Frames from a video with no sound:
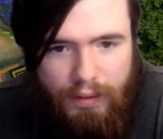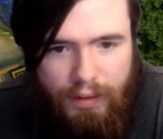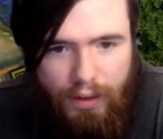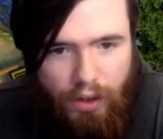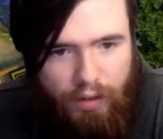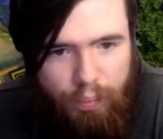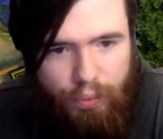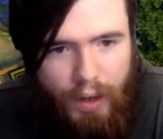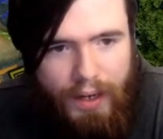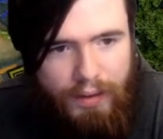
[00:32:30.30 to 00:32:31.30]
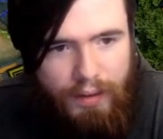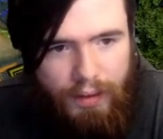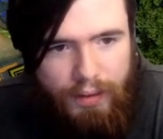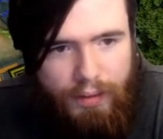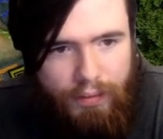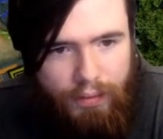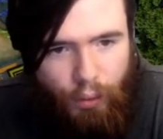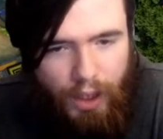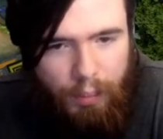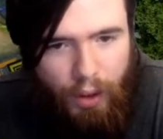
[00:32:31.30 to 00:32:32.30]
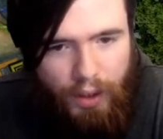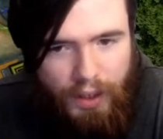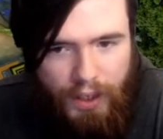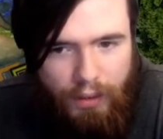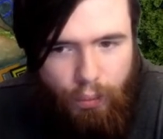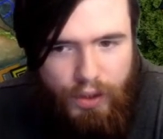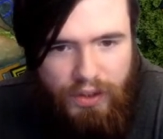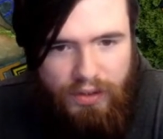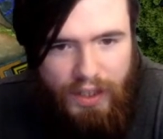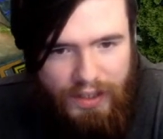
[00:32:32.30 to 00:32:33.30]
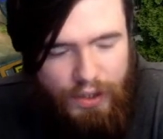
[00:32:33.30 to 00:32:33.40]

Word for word: A lot of branded floating about again, which is nice.